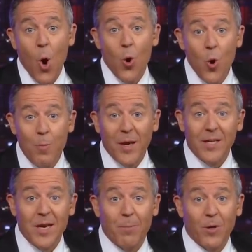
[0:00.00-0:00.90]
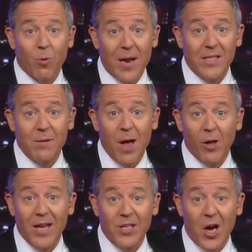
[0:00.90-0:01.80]
Who picks up a crazy
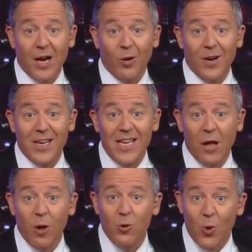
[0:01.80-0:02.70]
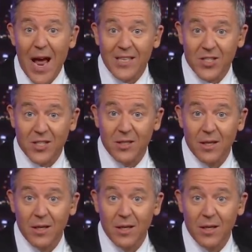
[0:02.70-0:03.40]
male hitchhiker in a yellow dress?